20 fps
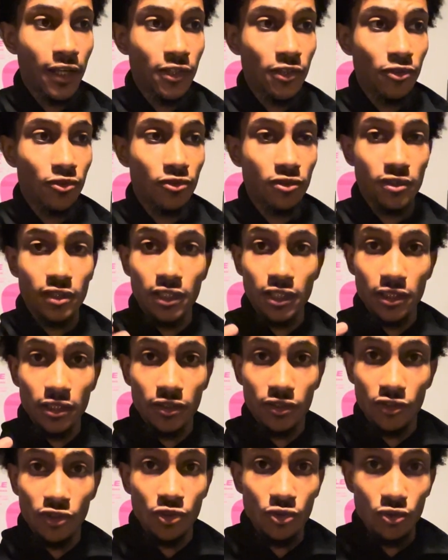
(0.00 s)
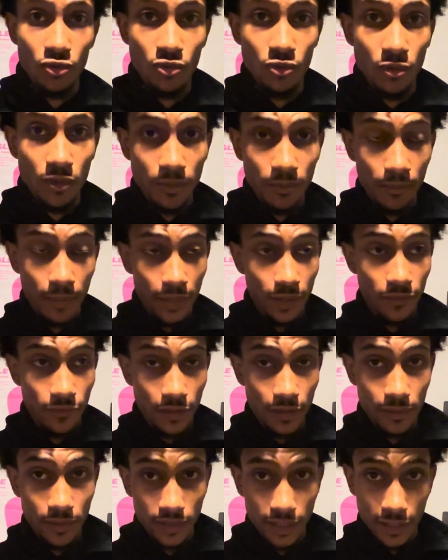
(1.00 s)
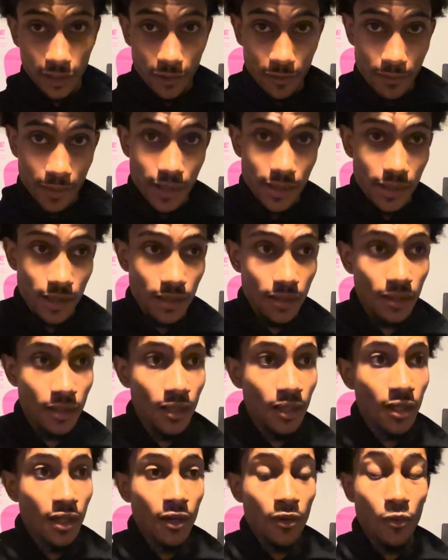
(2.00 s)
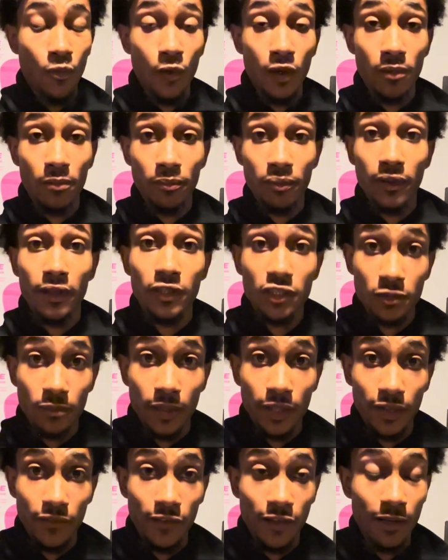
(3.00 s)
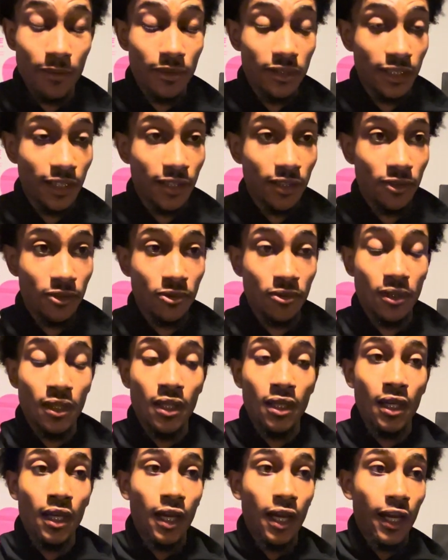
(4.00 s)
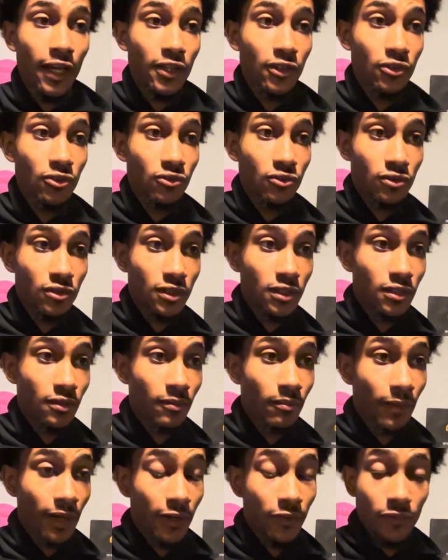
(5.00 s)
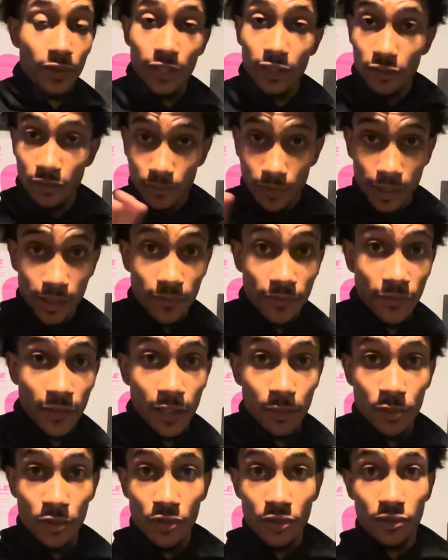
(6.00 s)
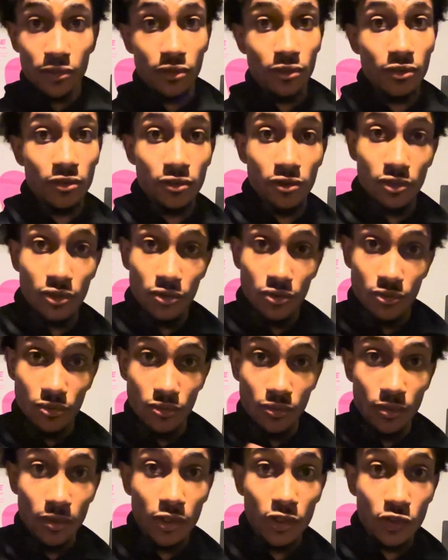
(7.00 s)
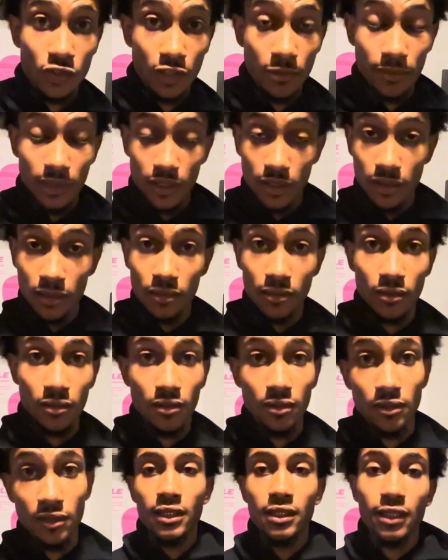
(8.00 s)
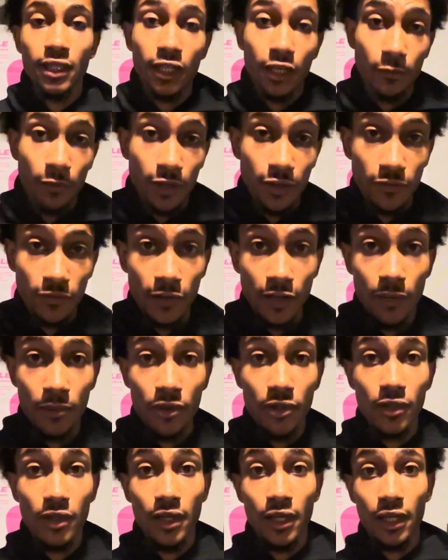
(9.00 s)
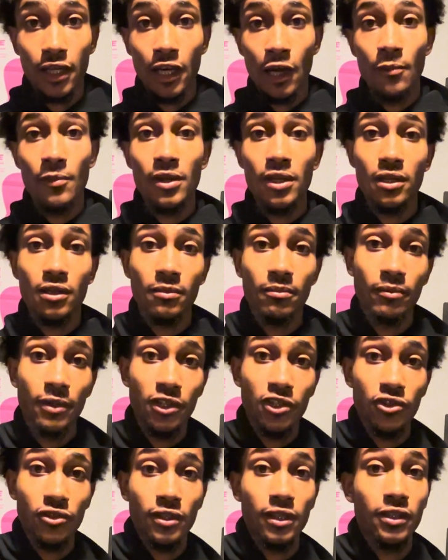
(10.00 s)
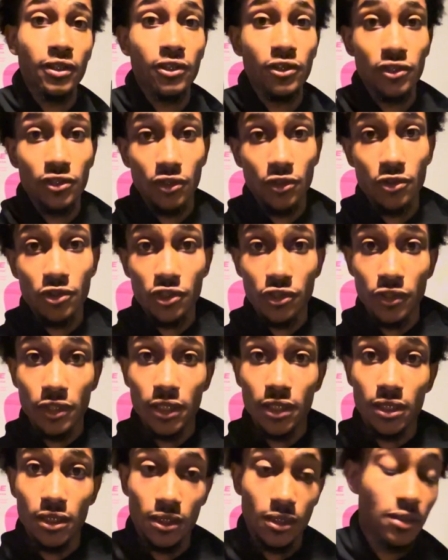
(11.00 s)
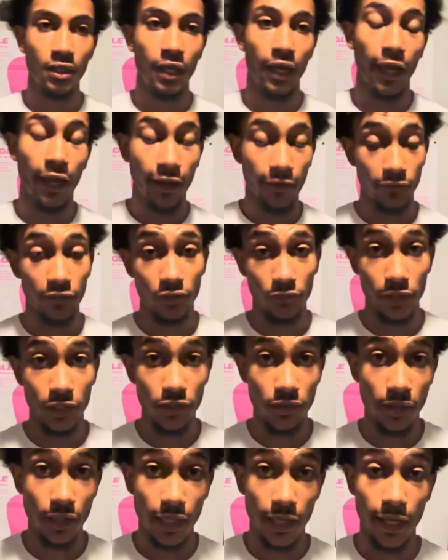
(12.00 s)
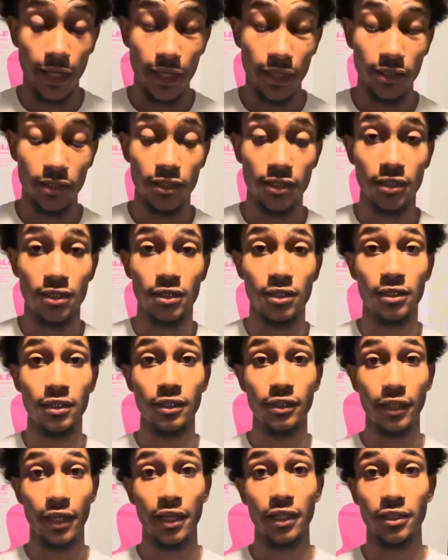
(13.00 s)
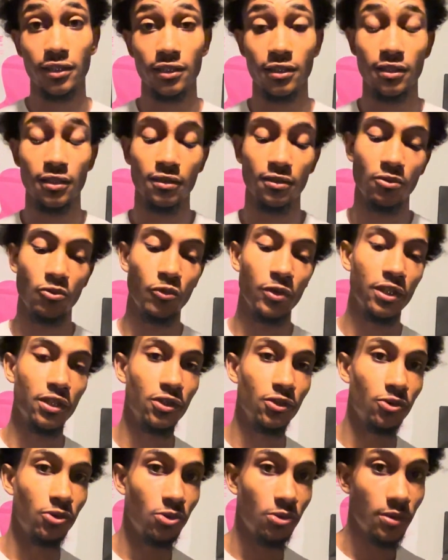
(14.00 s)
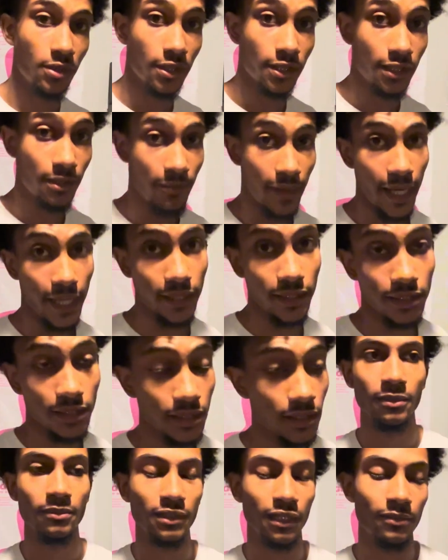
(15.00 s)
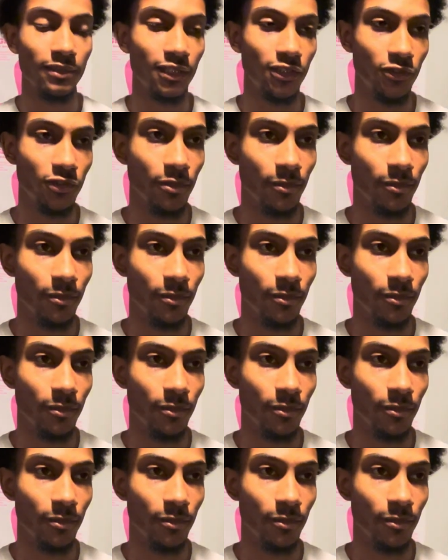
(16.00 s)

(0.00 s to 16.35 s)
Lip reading: use the 2 microfiber towel method, 1 plush microfiber towel. I use my regular microfiber to scrub it in. Second microfiber, I come in, make sure that there's no streaks. After we do the glass, next we do the mats. Sometimes I do the